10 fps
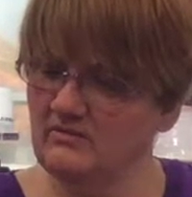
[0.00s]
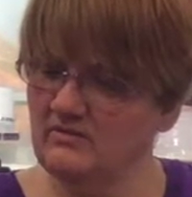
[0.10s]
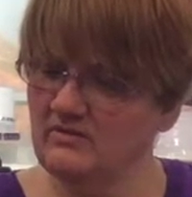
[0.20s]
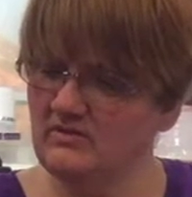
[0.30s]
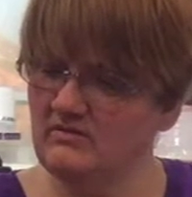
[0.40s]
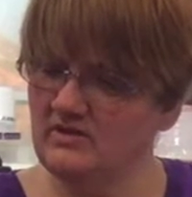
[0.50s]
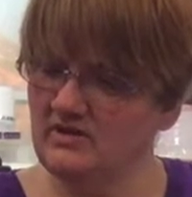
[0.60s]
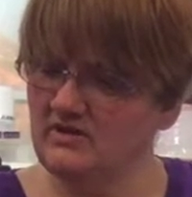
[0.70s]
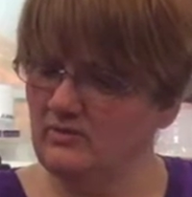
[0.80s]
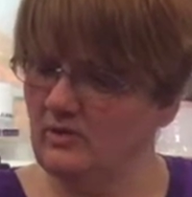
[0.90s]
Well, we're gonna
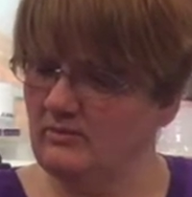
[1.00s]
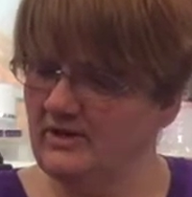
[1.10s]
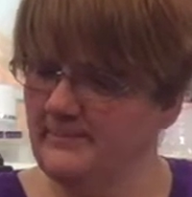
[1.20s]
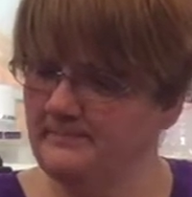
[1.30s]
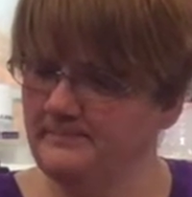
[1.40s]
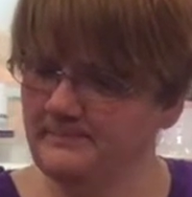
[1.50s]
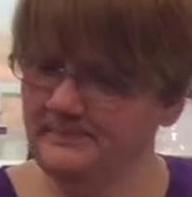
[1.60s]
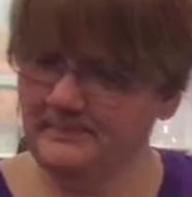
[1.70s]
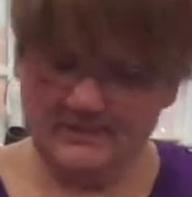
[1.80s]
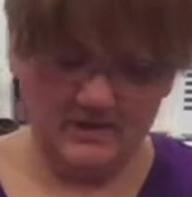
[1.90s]
do 1 minute,
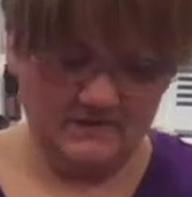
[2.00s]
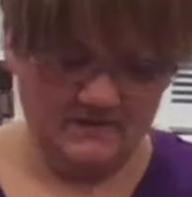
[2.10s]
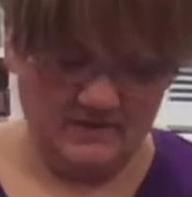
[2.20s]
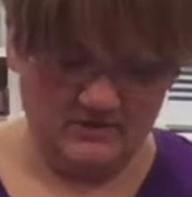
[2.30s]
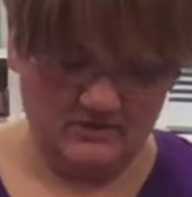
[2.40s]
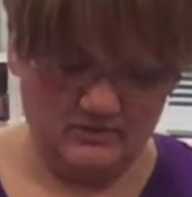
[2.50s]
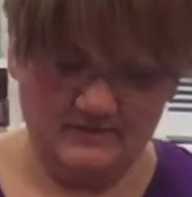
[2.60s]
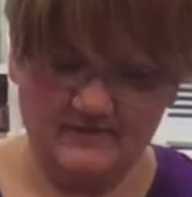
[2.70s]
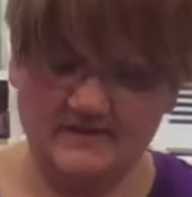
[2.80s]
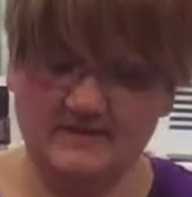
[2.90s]
because I can't do
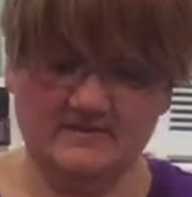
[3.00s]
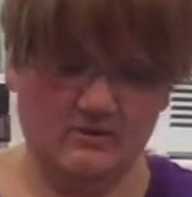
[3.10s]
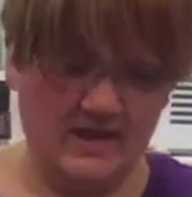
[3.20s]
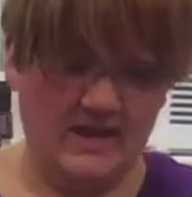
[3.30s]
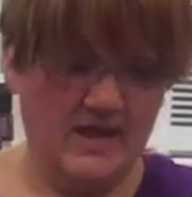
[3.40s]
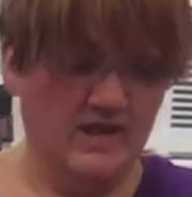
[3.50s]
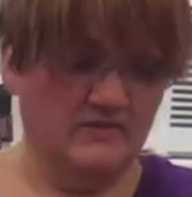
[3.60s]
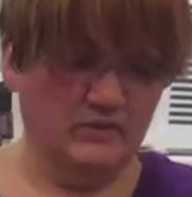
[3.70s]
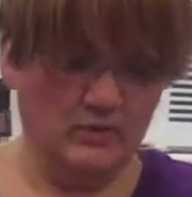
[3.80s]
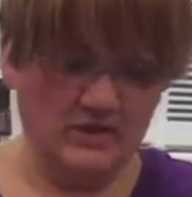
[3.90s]
25 seconds. Okay,
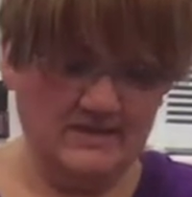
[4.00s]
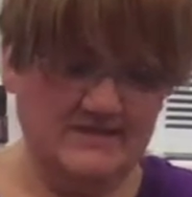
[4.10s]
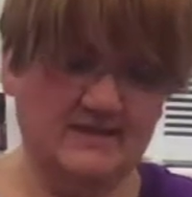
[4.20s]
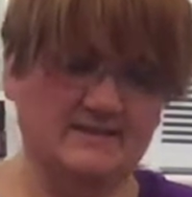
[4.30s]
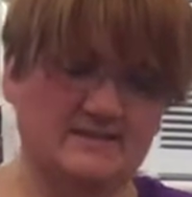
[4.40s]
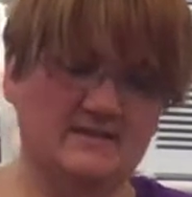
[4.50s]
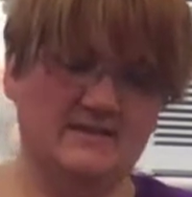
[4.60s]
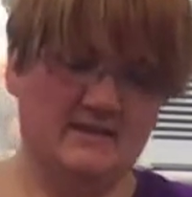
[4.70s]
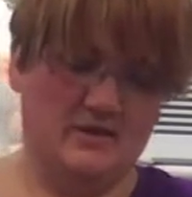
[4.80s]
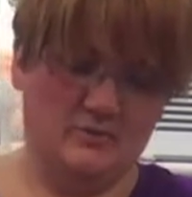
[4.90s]
so we're gonna test,
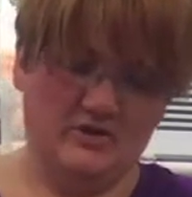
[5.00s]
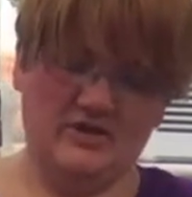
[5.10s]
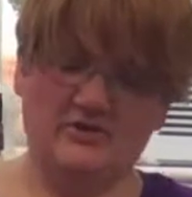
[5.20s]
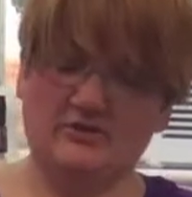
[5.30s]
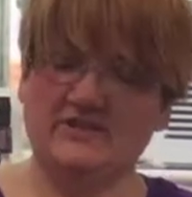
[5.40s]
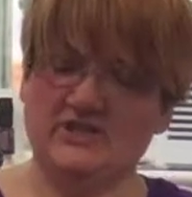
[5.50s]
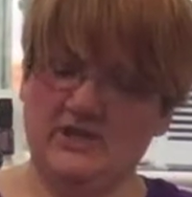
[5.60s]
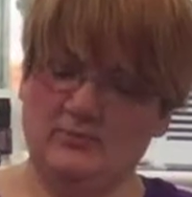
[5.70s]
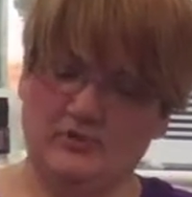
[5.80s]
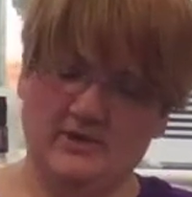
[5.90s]
now we're gonna do the
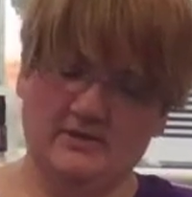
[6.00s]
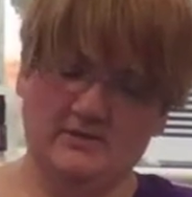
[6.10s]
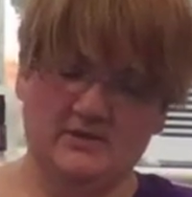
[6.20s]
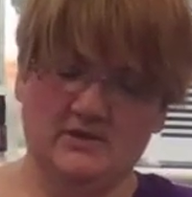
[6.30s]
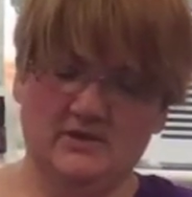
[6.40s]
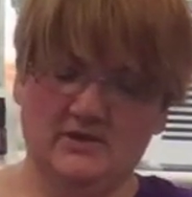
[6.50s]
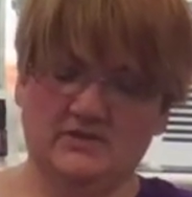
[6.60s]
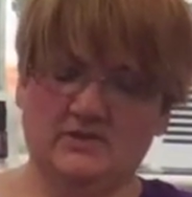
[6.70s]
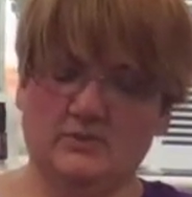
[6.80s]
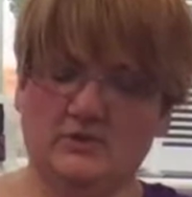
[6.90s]
cheap one.
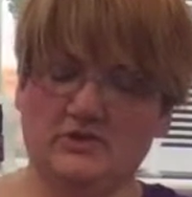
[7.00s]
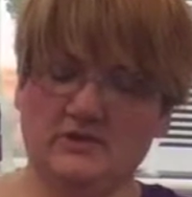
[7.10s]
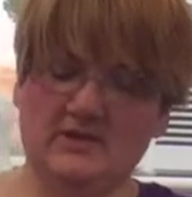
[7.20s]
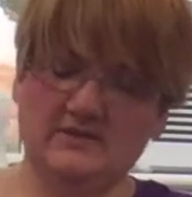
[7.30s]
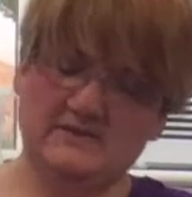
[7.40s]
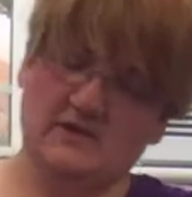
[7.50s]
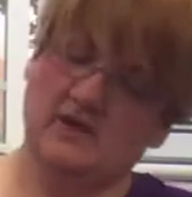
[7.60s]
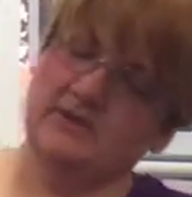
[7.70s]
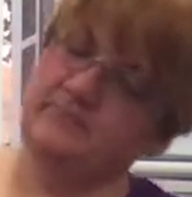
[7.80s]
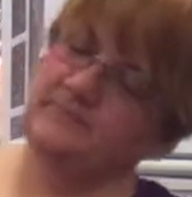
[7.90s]
So we're turning this
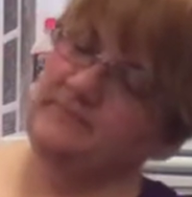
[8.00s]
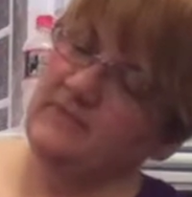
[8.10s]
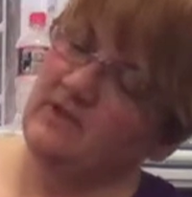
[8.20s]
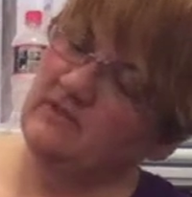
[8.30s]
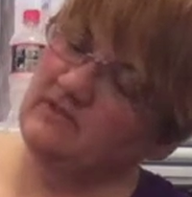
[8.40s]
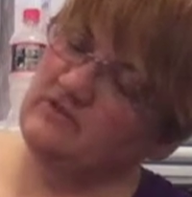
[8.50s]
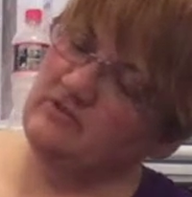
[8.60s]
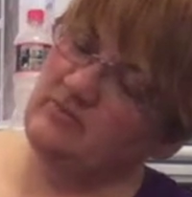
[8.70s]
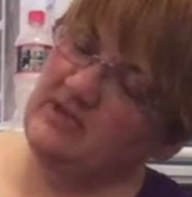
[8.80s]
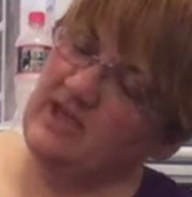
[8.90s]
on. This
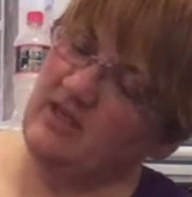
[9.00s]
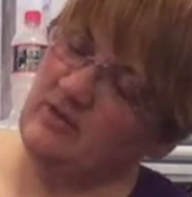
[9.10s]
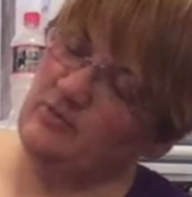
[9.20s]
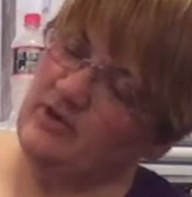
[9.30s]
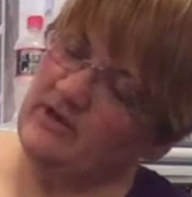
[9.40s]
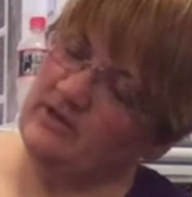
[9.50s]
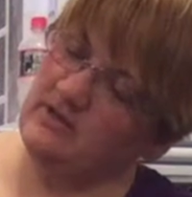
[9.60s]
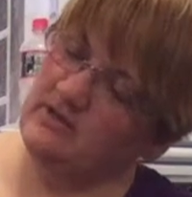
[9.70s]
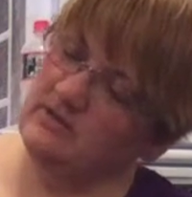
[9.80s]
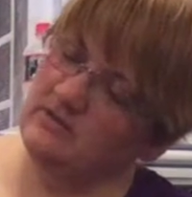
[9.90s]
should be
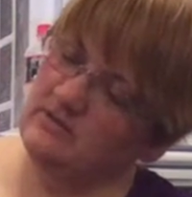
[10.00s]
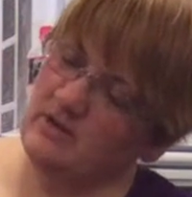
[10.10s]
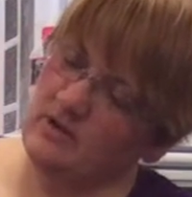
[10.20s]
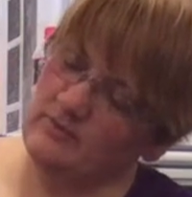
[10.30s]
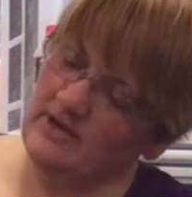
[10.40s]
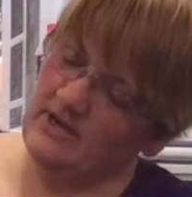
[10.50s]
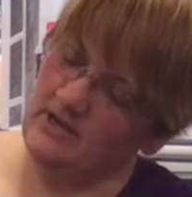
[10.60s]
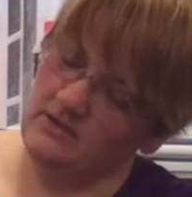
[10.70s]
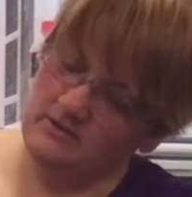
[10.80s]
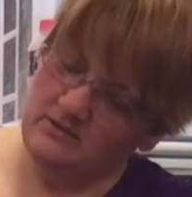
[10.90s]
calibrated already.